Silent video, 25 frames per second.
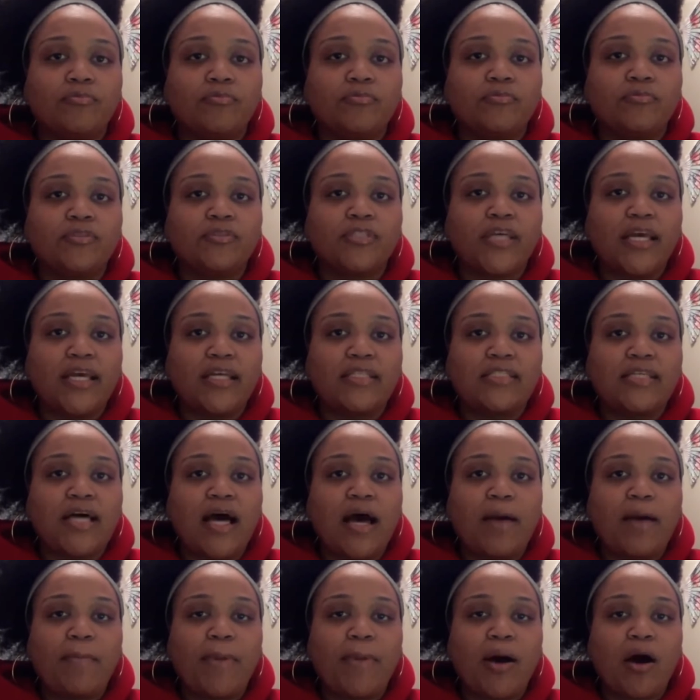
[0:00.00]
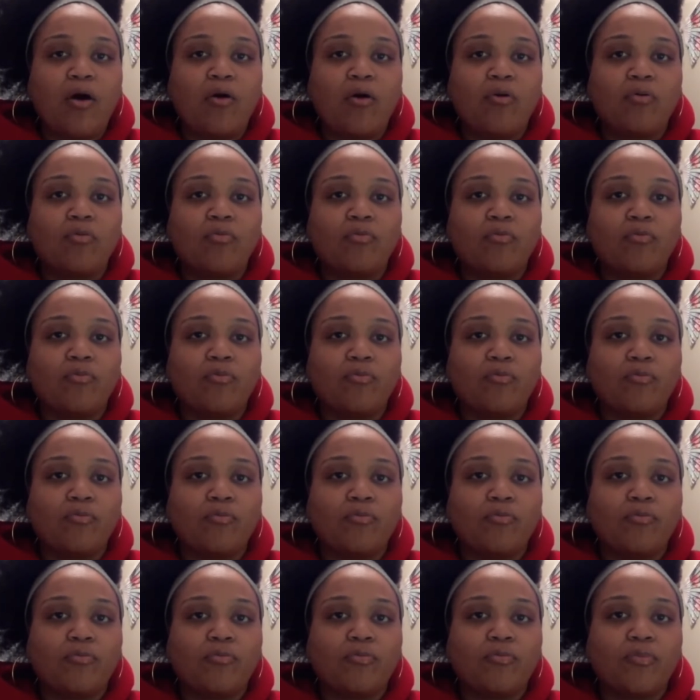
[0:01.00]
take time out
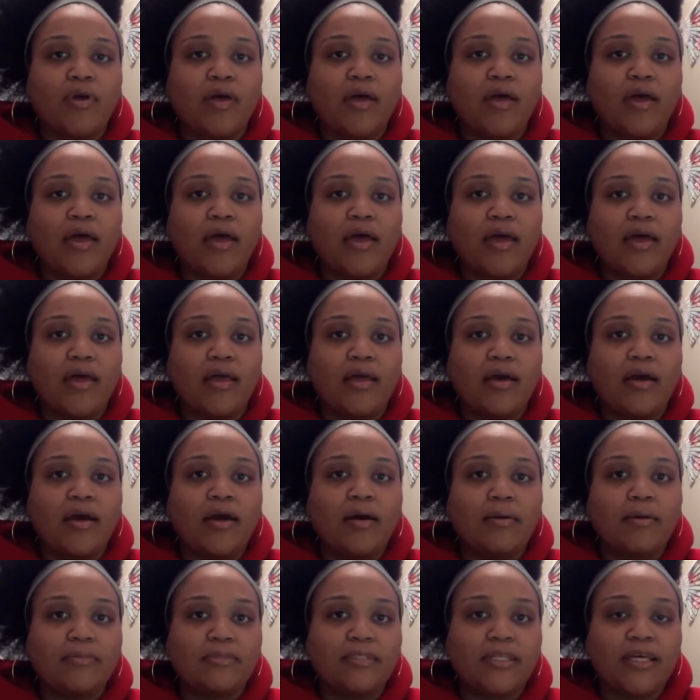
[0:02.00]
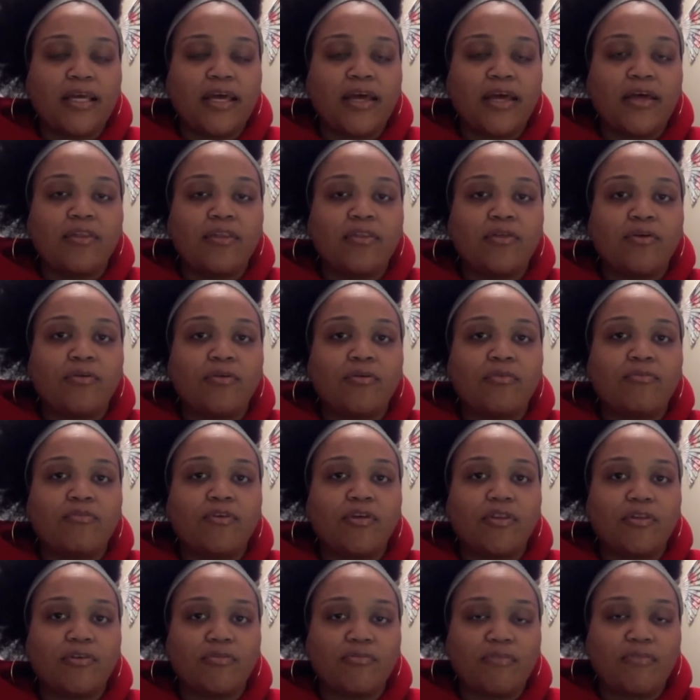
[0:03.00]
and come together for
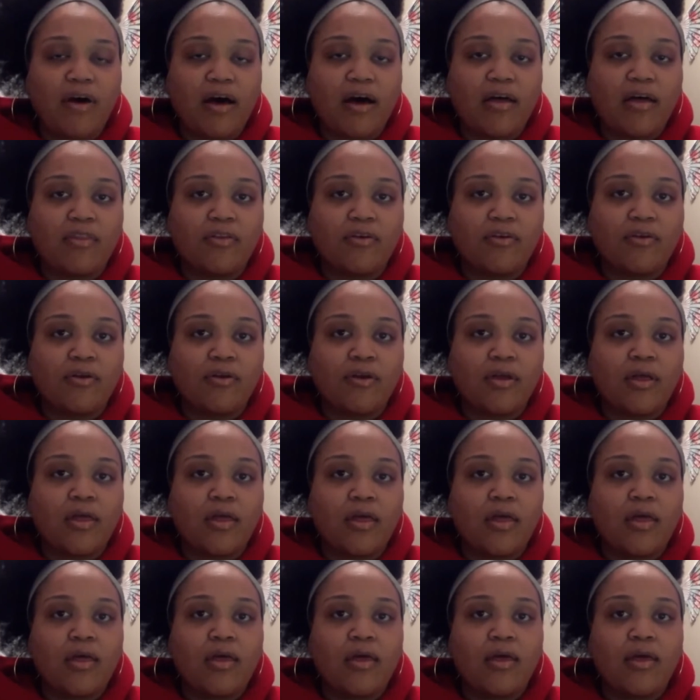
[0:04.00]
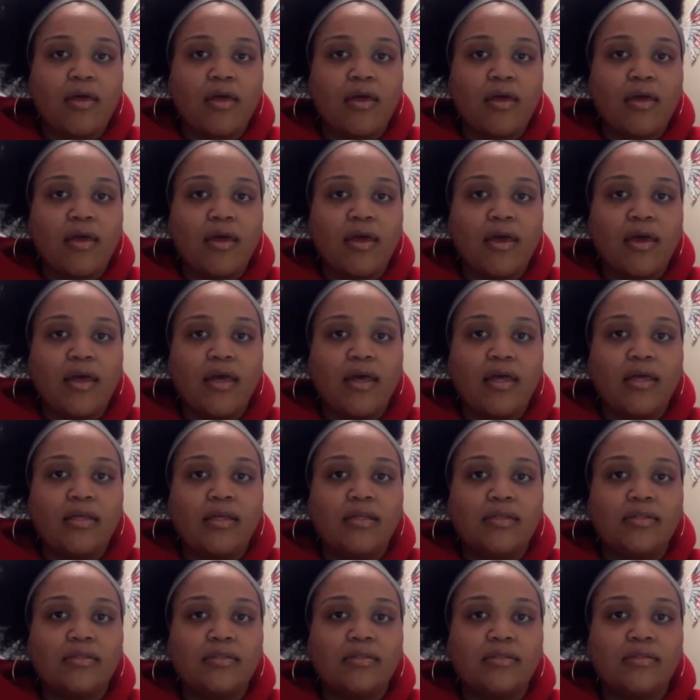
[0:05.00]
the Father.
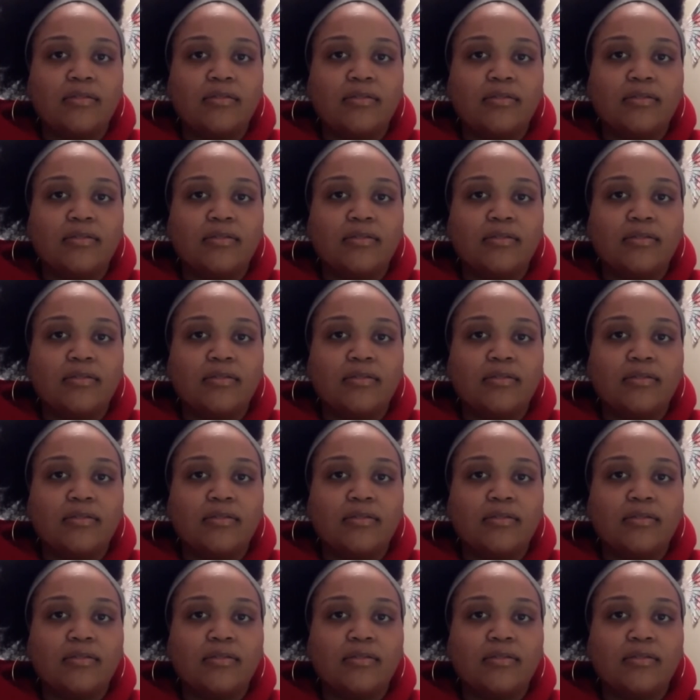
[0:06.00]
And